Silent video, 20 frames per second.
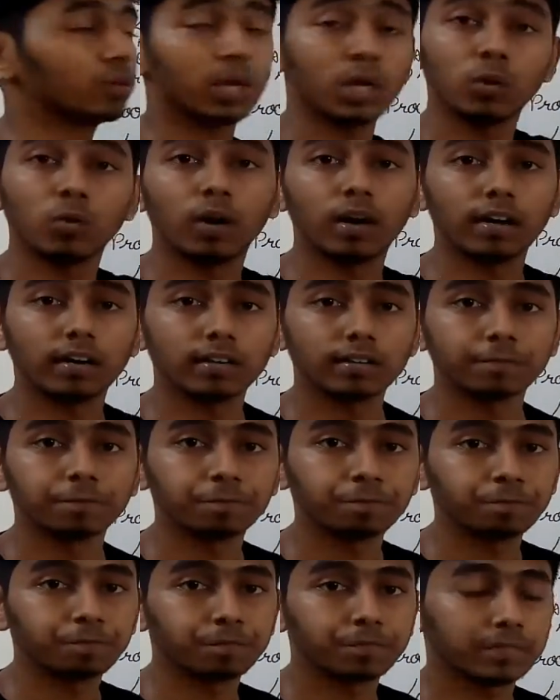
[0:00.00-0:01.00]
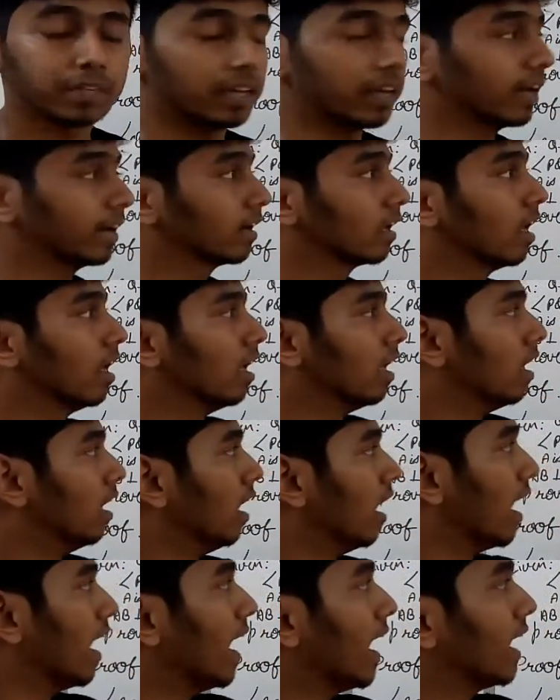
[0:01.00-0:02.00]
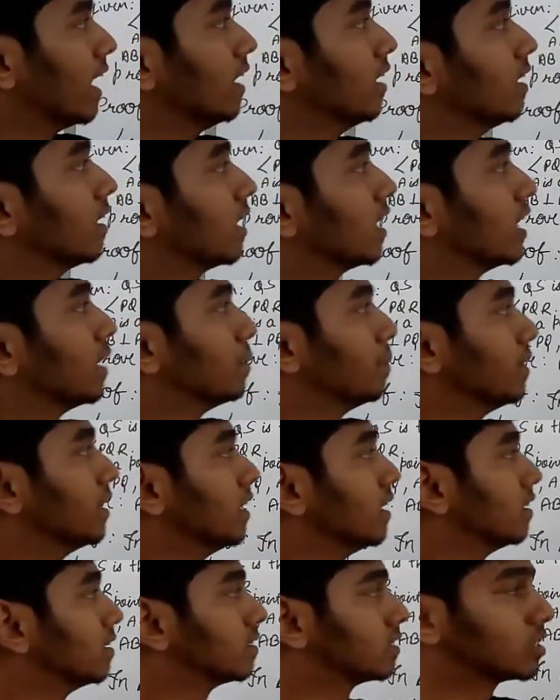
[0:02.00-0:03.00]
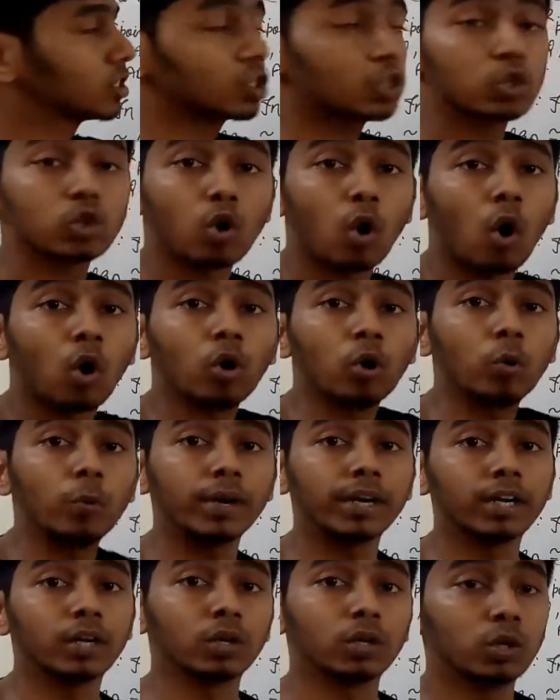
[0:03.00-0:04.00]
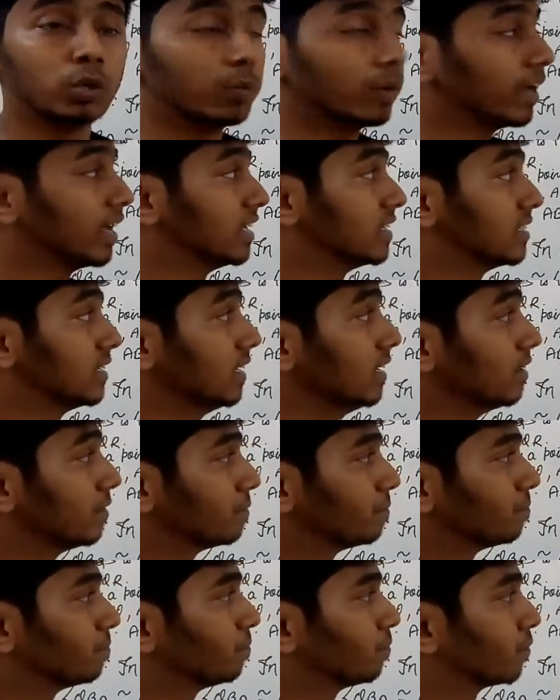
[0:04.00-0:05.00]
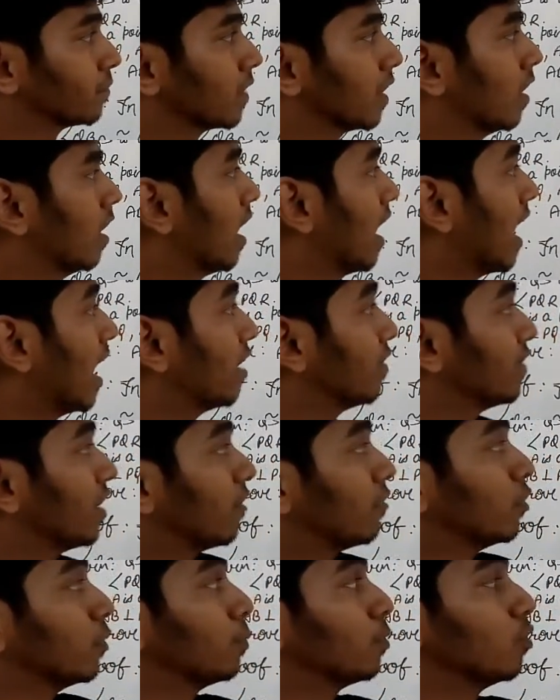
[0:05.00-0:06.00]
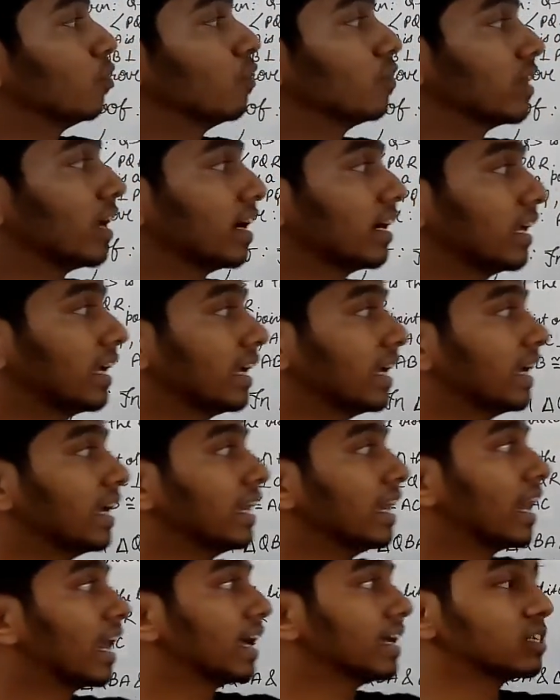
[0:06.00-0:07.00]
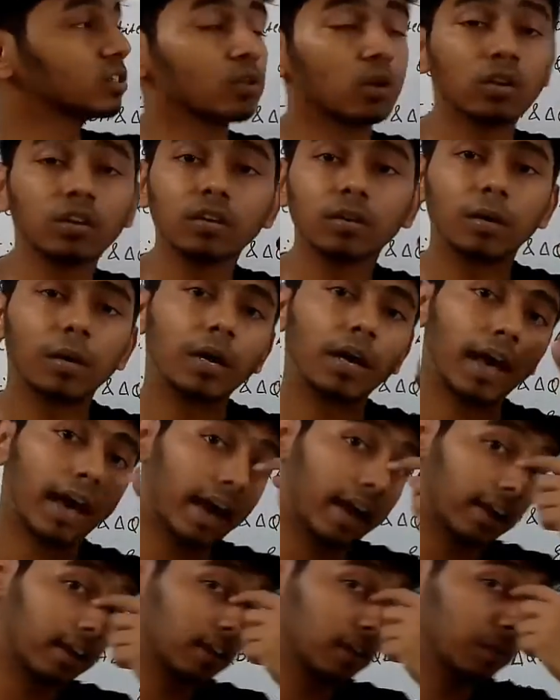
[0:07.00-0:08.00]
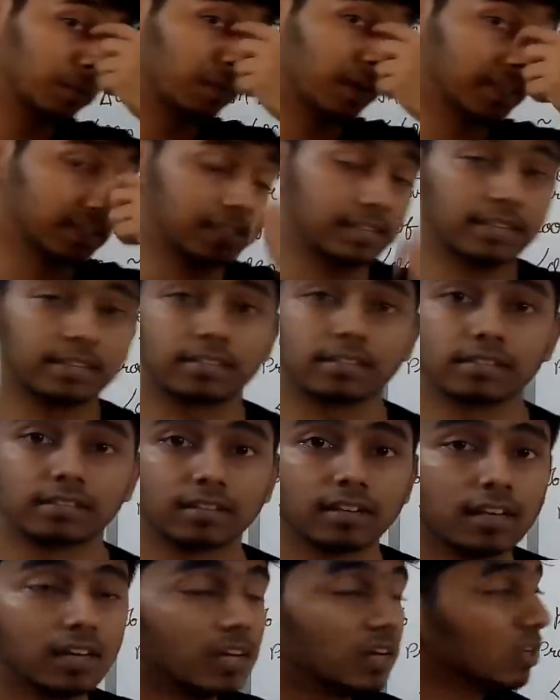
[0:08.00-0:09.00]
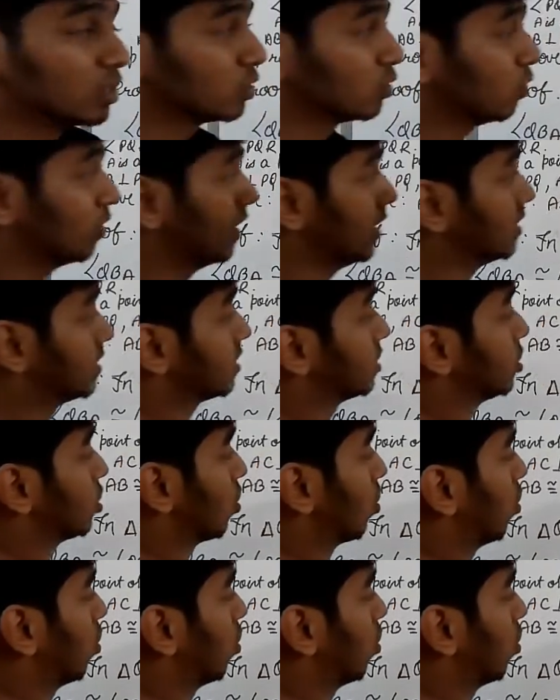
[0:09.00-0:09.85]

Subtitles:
to QR, correct, and AB is congruent to AC, and we have to prove that A lies on angle bisector. So let's